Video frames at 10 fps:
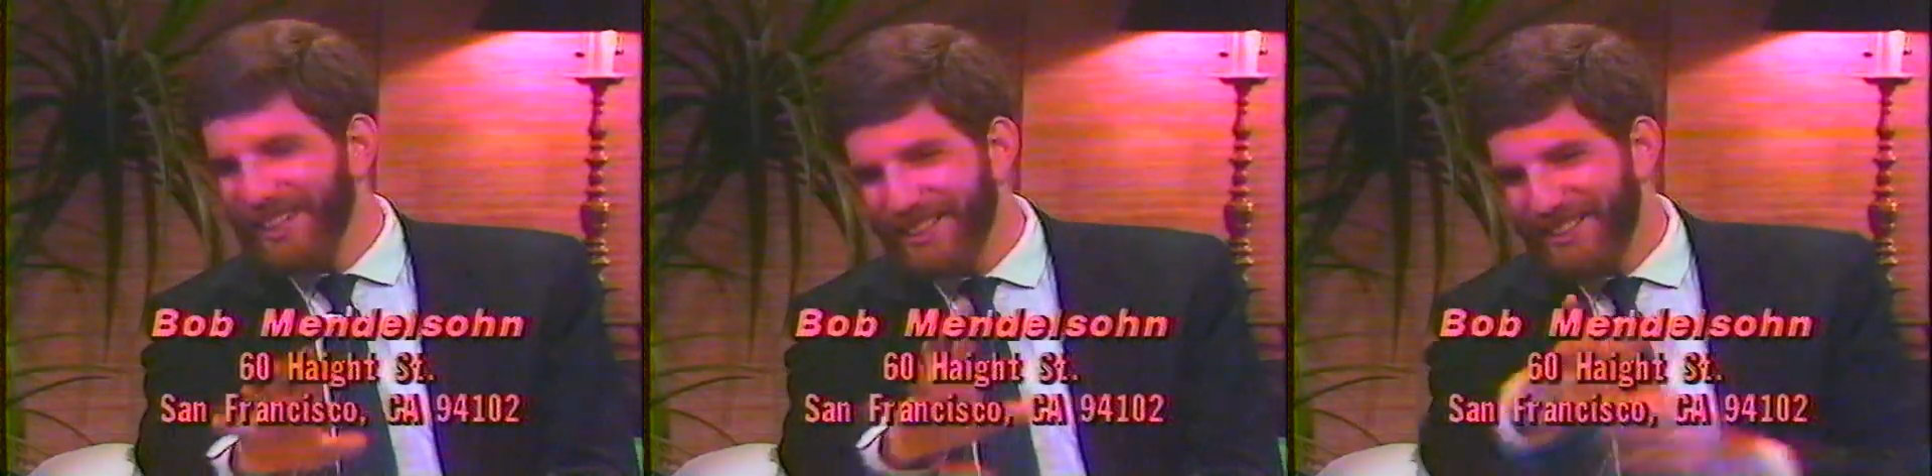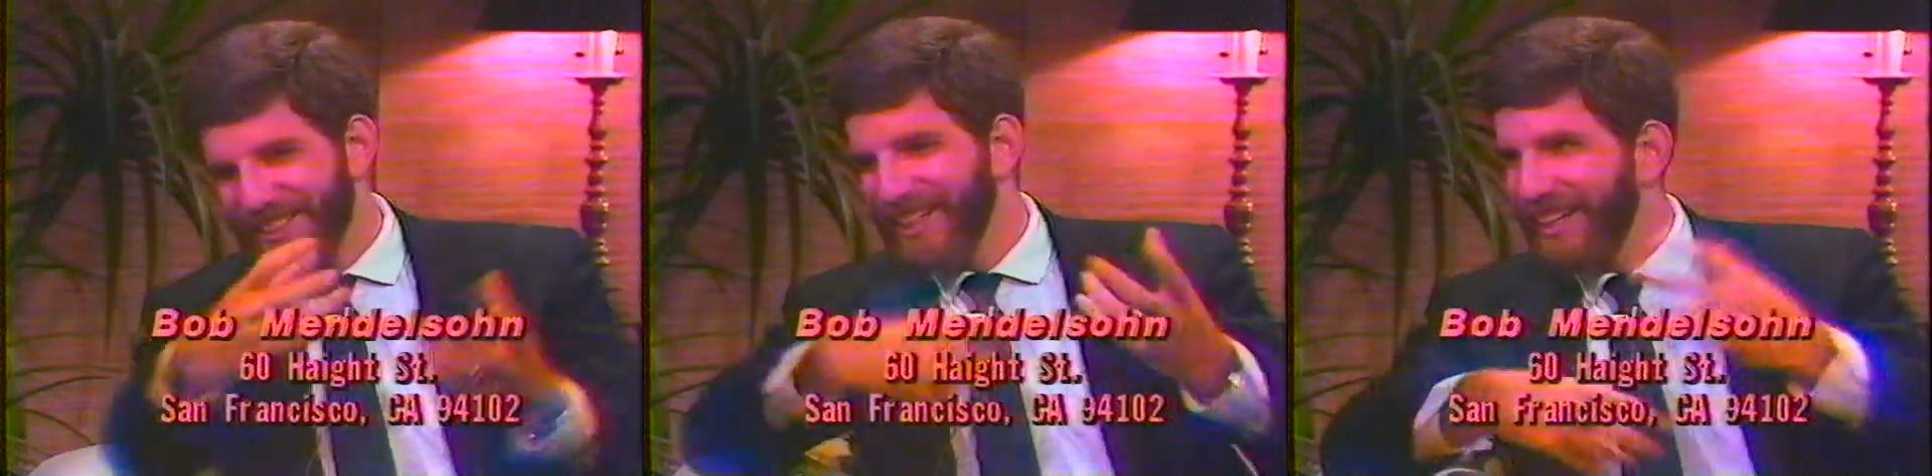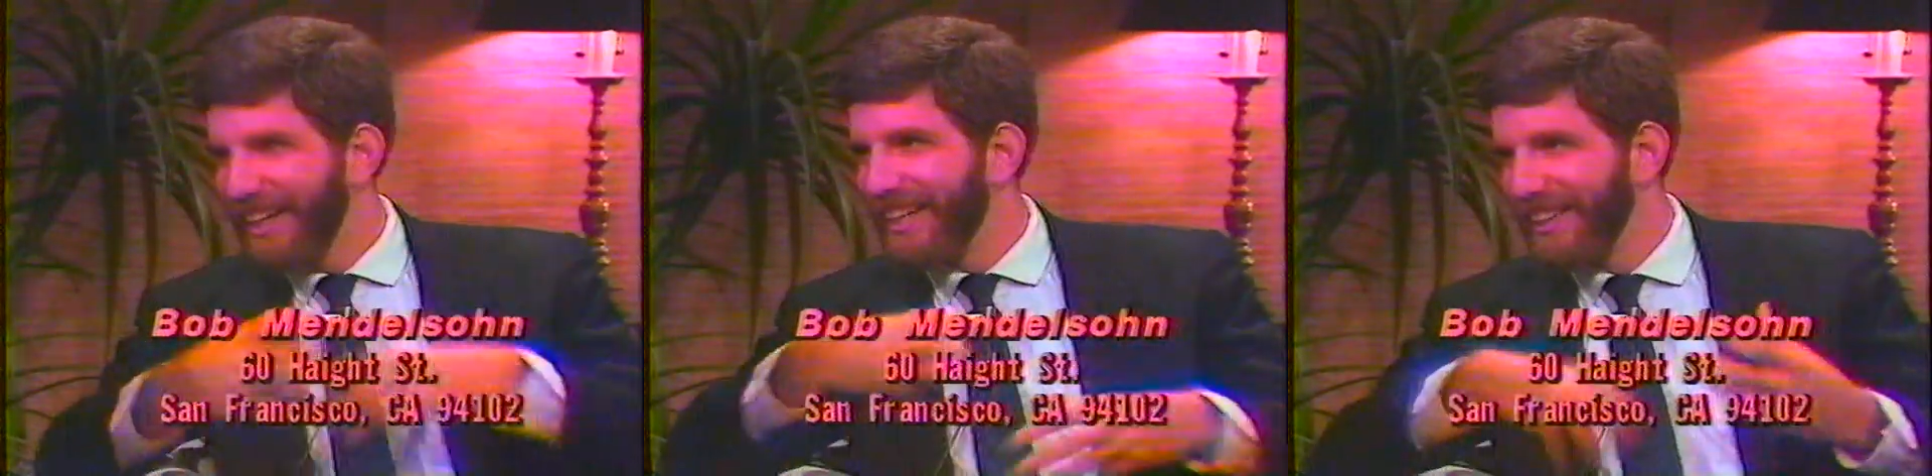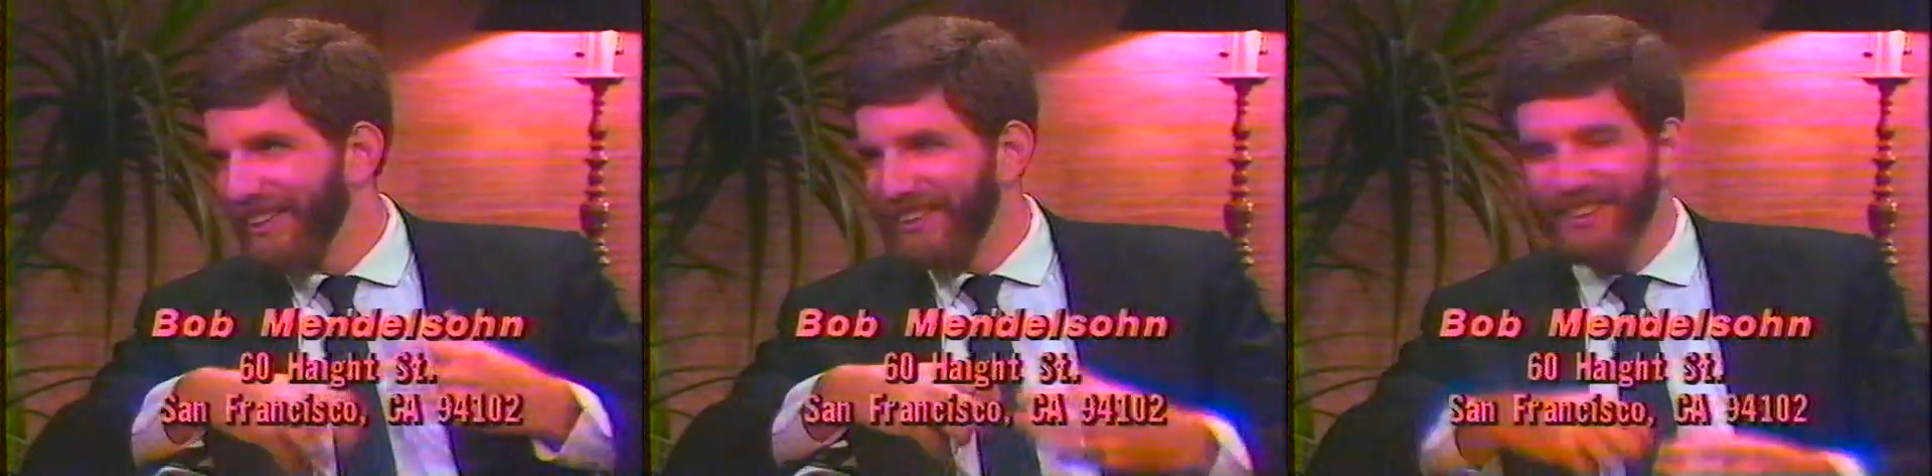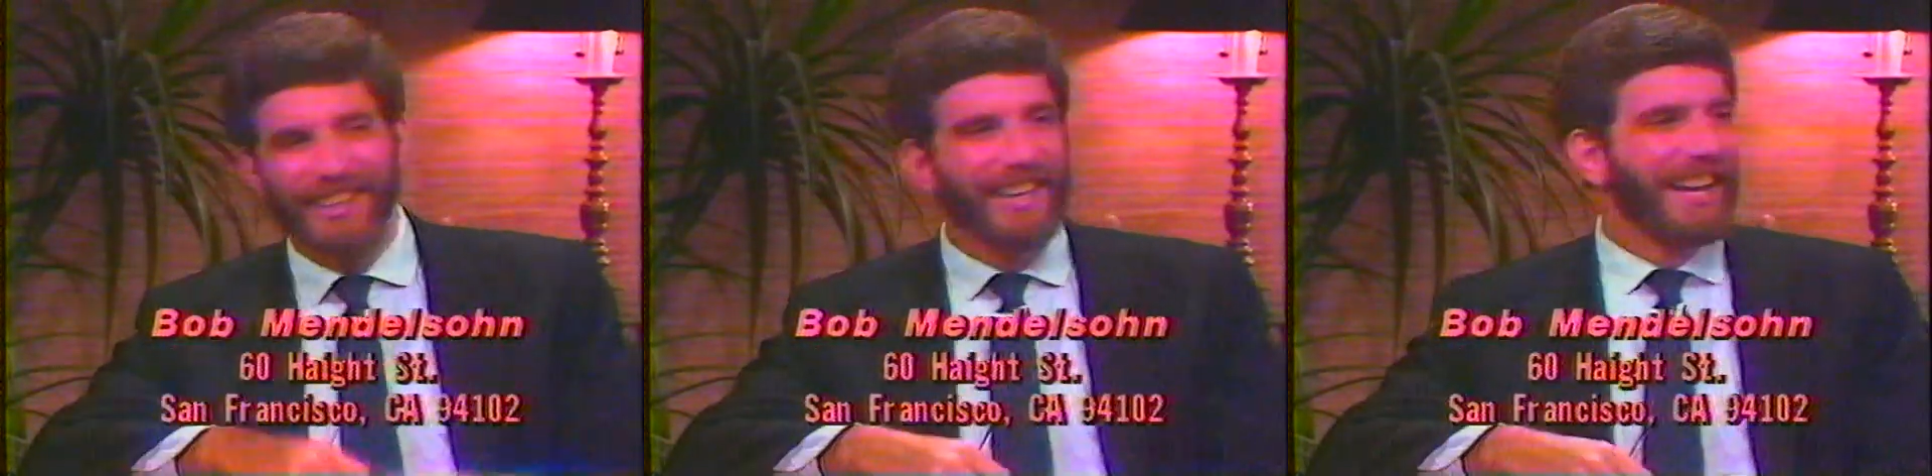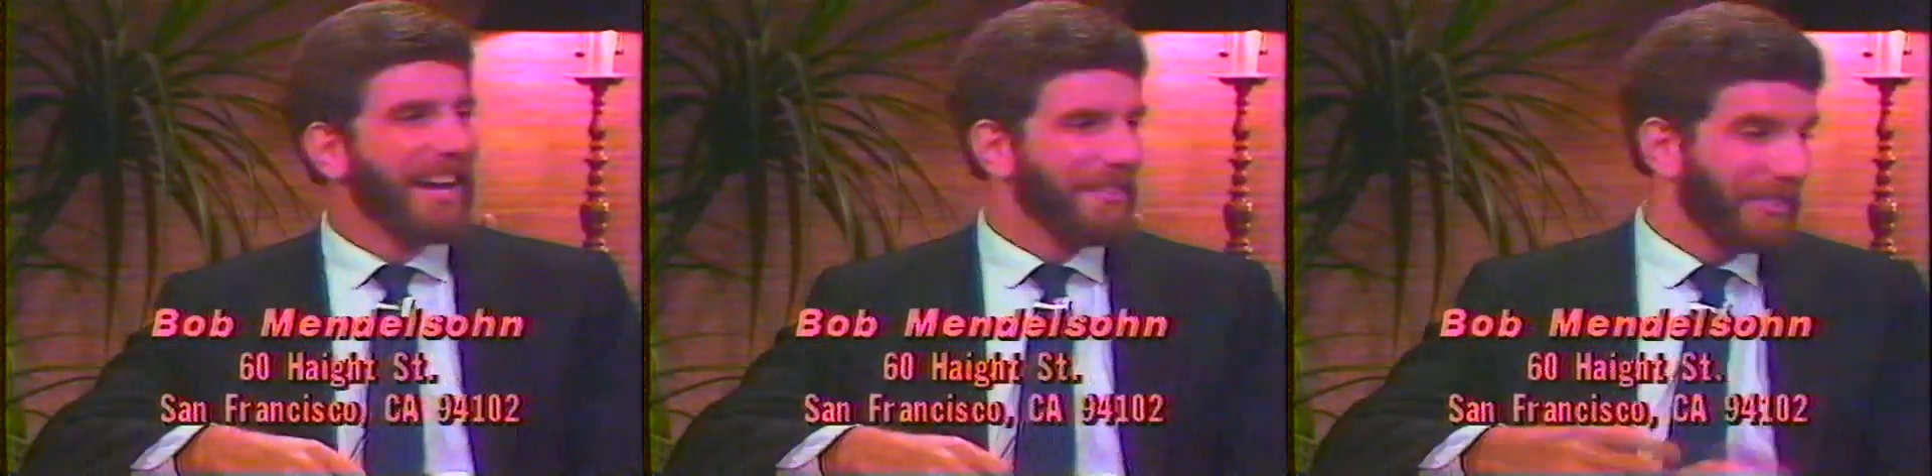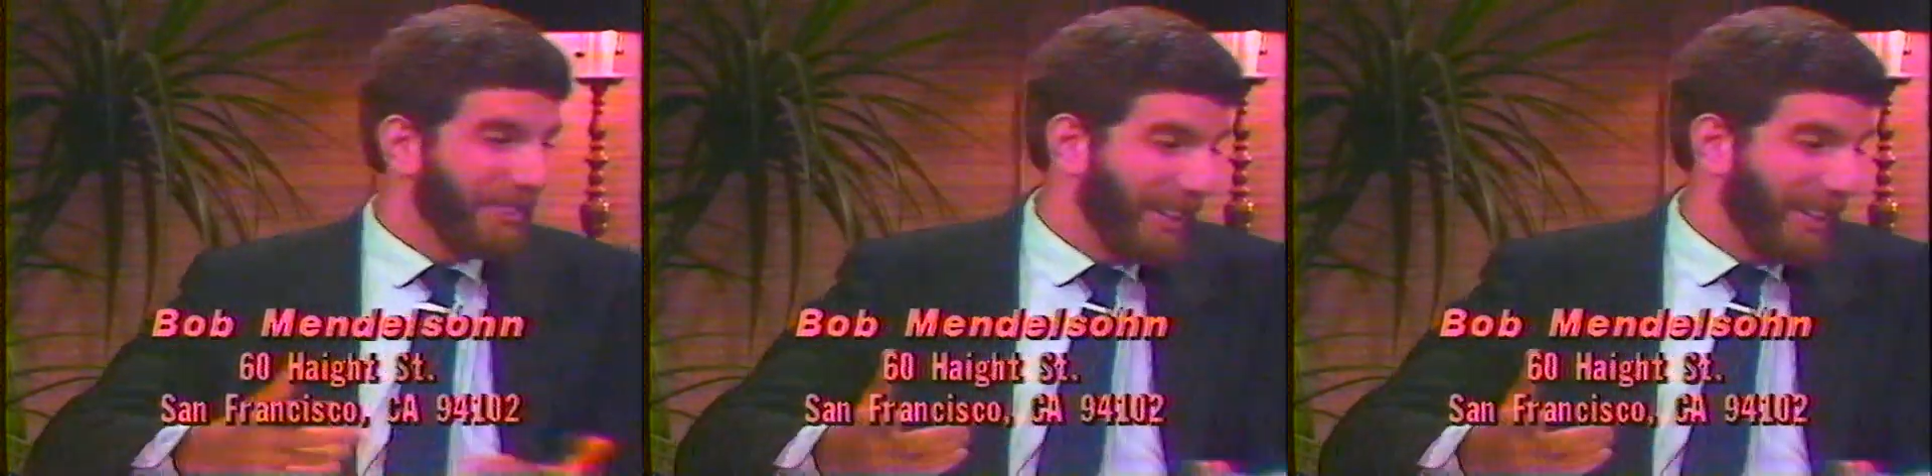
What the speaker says: let it sink in a few